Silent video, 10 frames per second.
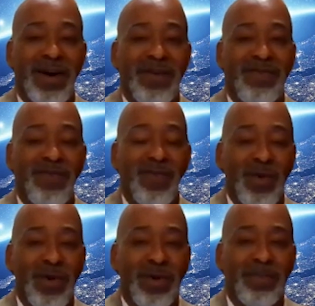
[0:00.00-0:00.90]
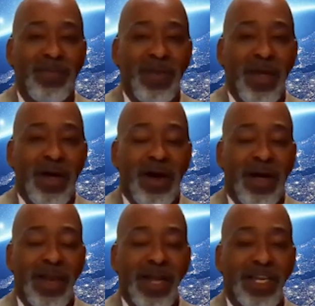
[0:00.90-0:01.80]
of Florida.
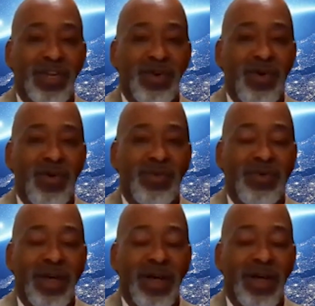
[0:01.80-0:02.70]
Let's go